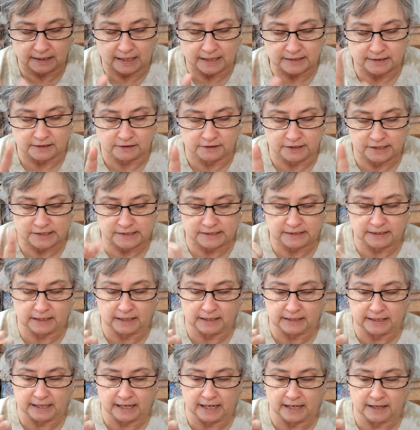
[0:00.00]
at the listing
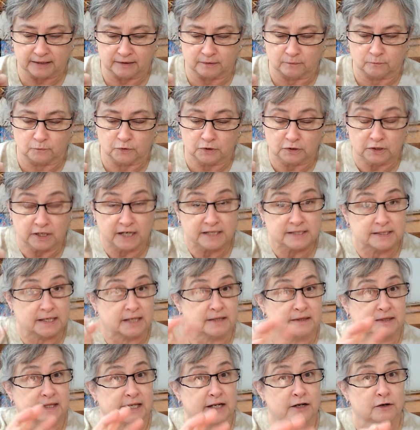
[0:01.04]
again and realized
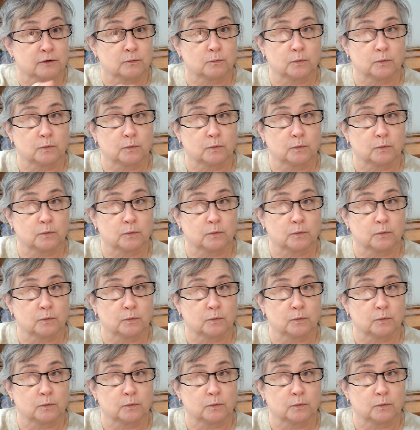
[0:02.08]
that there